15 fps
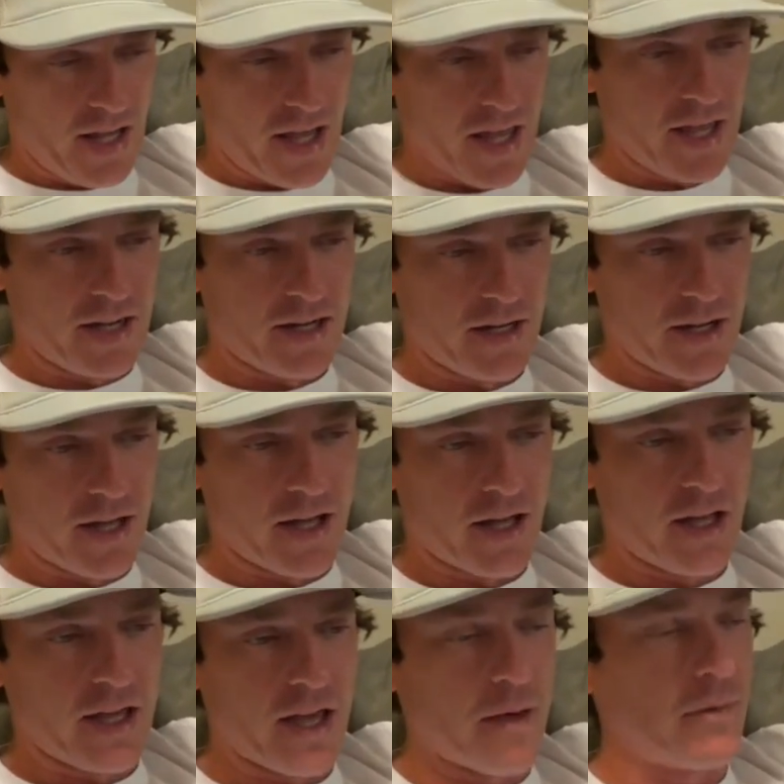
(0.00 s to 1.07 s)
And
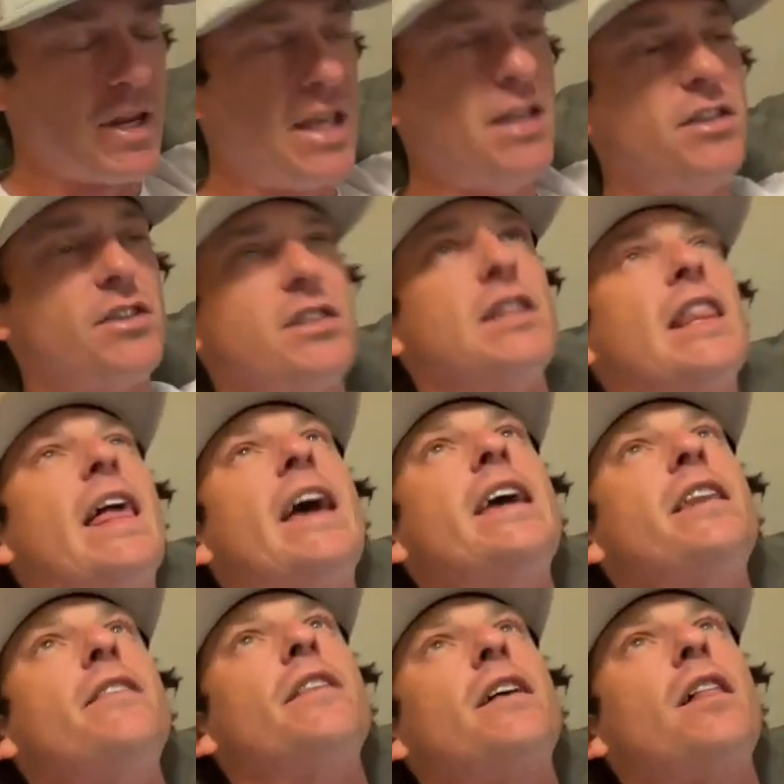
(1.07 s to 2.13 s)
uh, I mean, he just
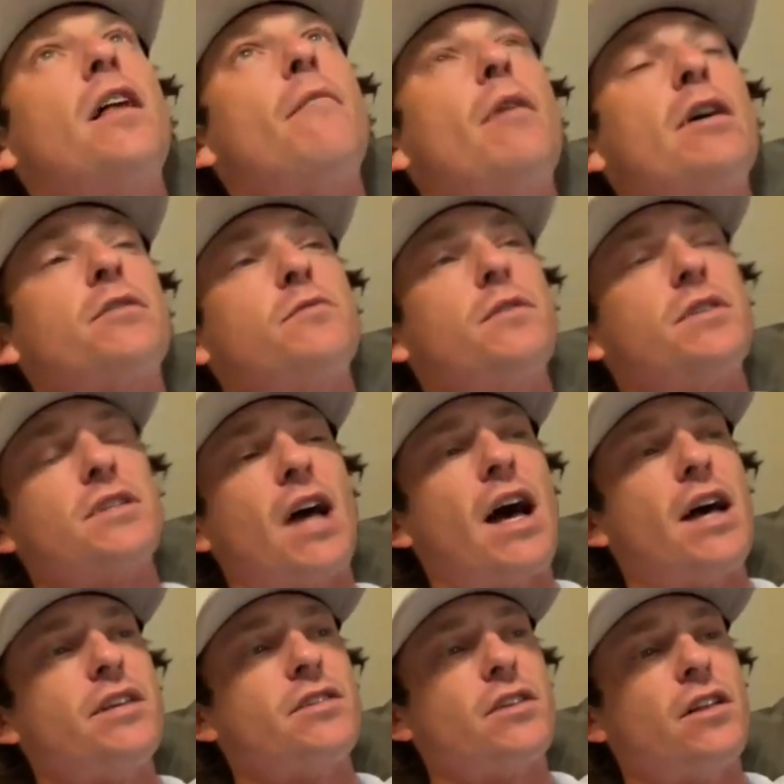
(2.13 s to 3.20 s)
laid in the clubhouse with his
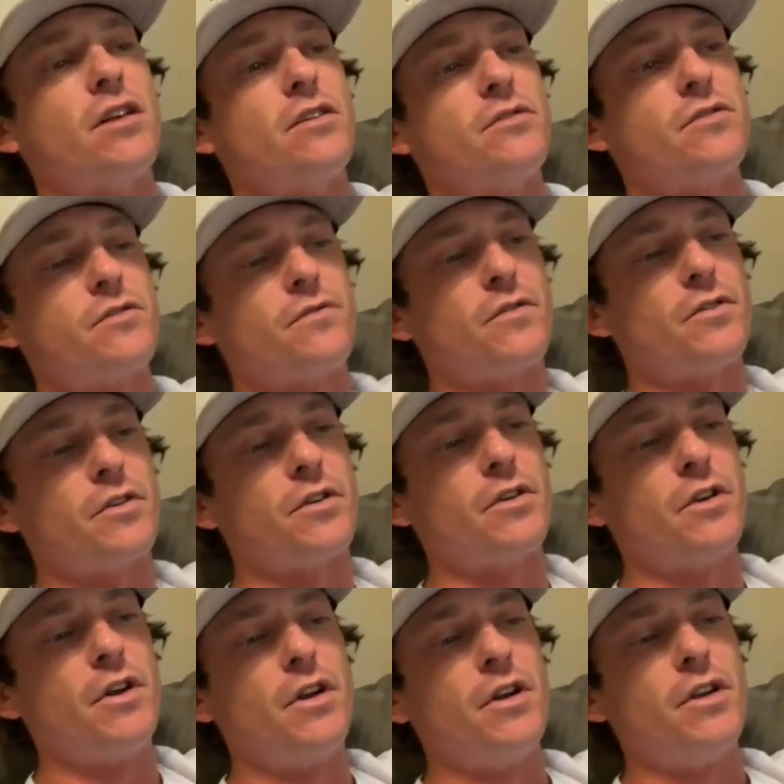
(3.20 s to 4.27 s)
eyes closed for
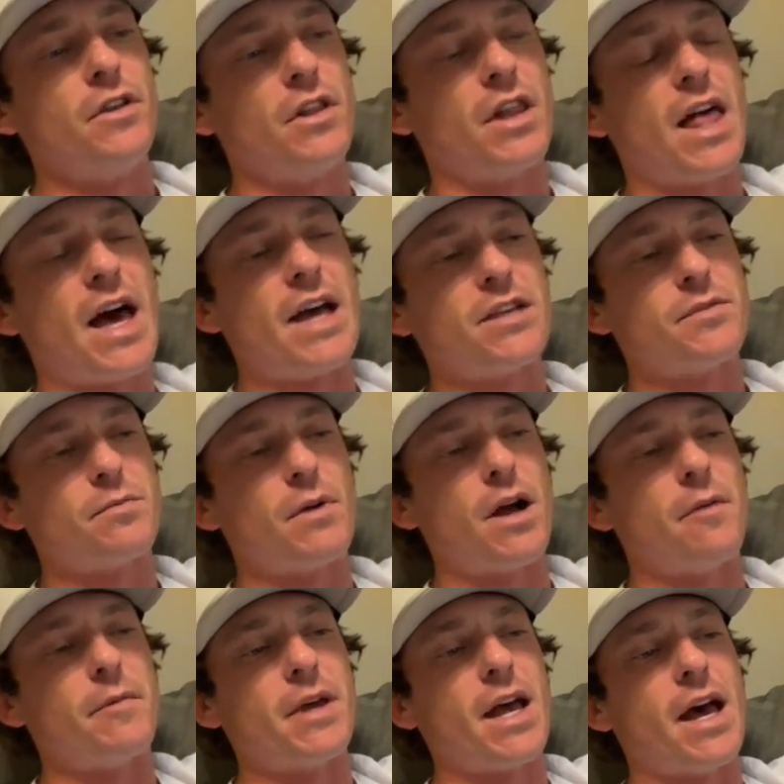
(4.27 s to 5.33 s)
the last
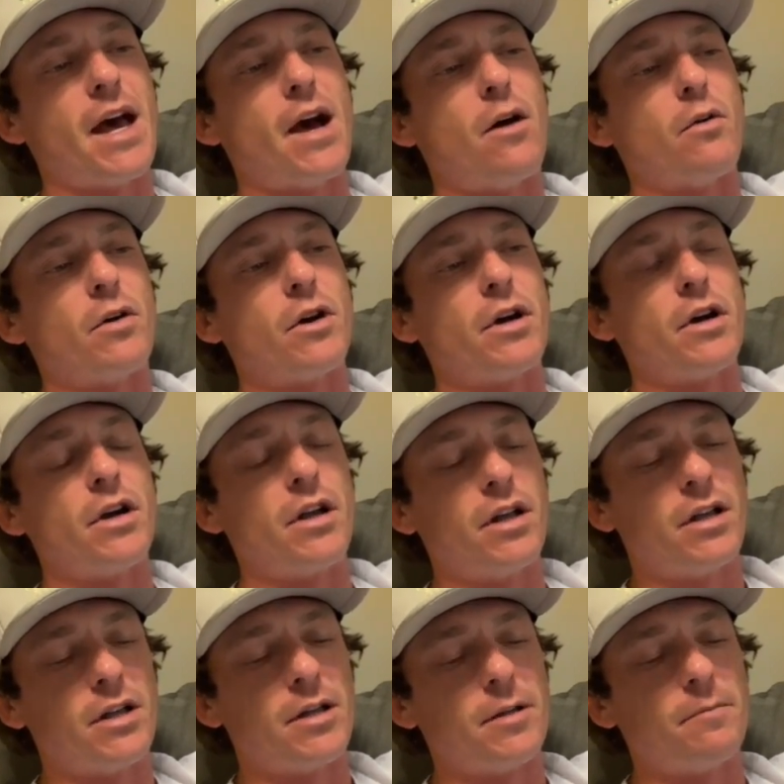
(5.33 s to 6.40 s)
probably hour.
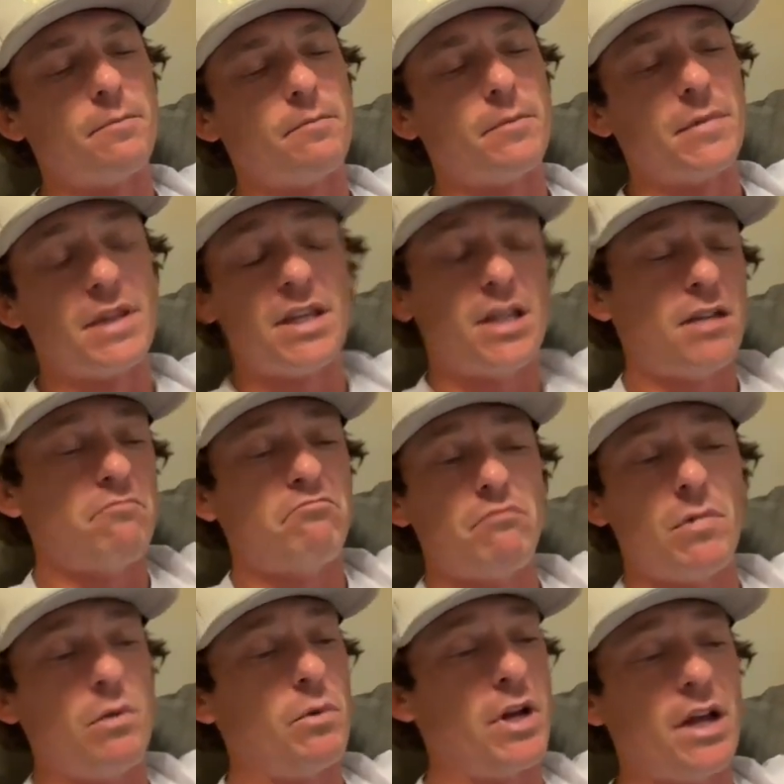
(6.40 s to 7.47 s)
Um, and then
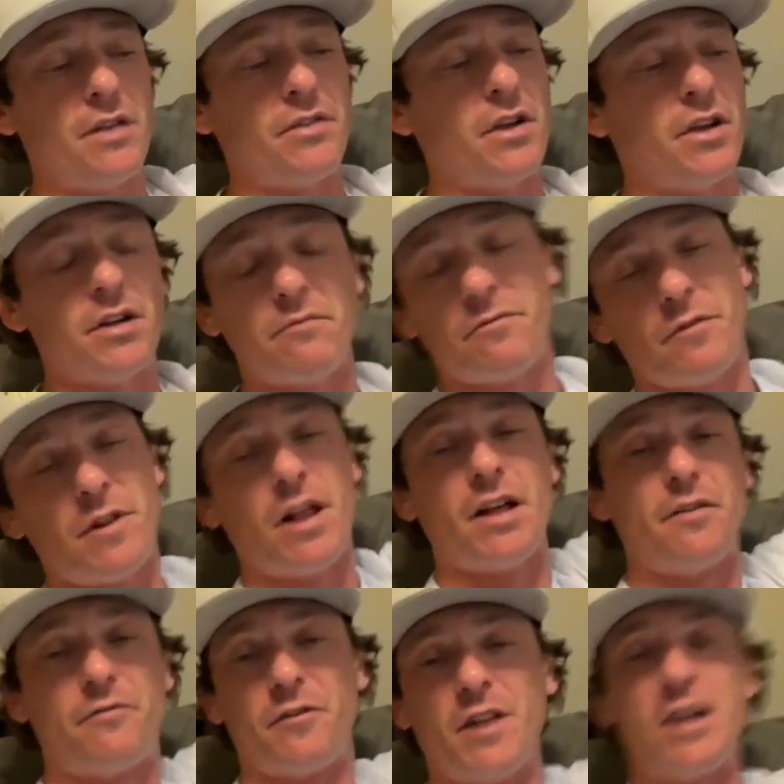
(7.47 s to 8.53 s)
we went out there and fl-
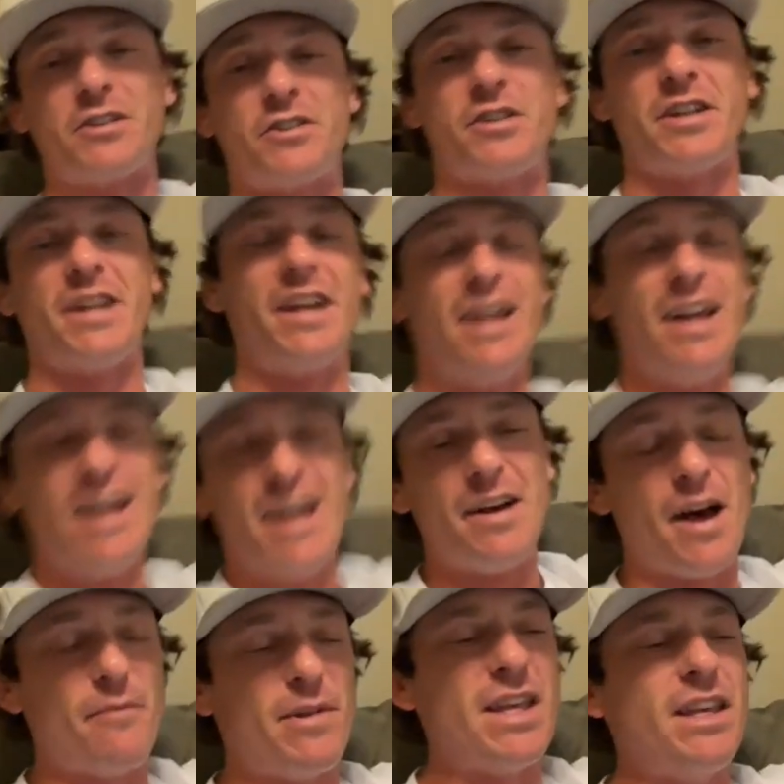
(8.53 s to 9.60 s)
flushed it.
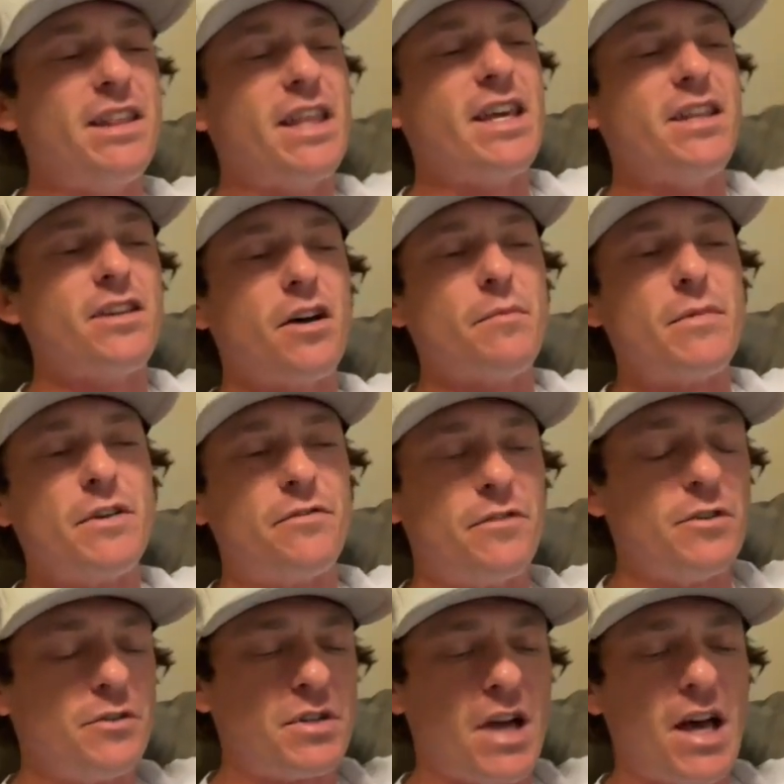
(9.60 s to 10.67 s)
I mean, he leaned on me a
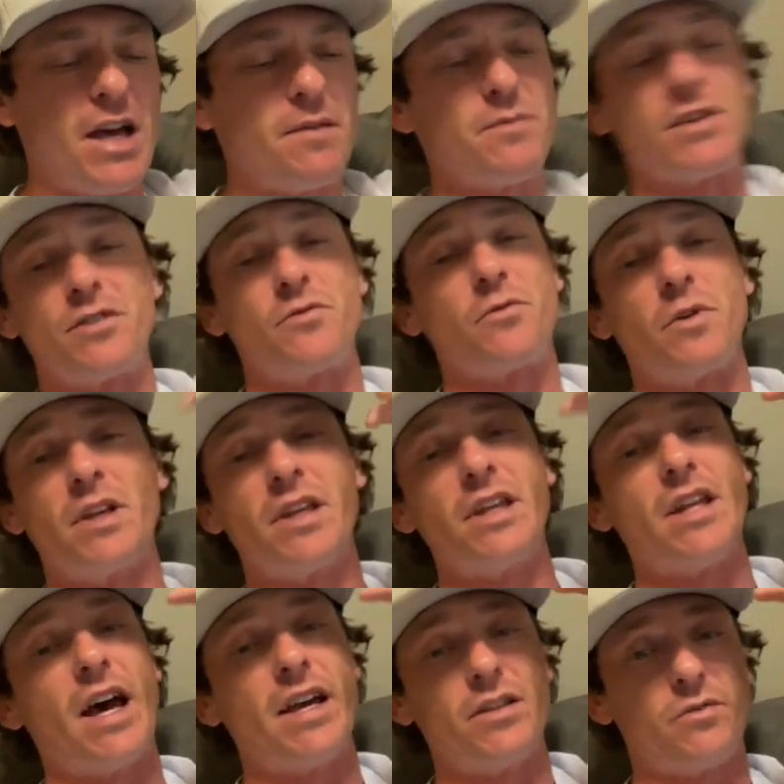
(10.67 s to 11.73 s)
few times. It's really
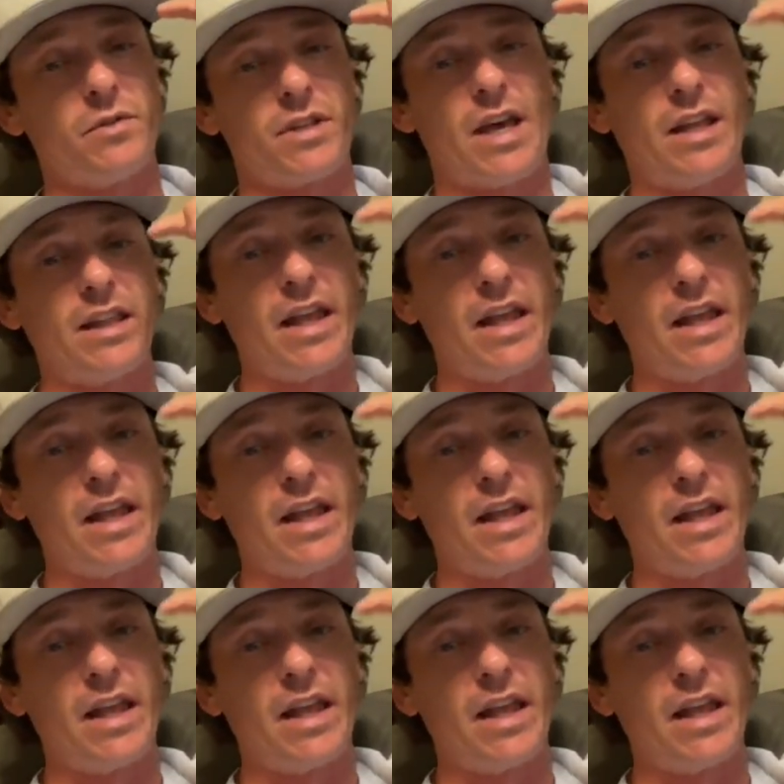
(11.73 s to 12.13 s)
nice with that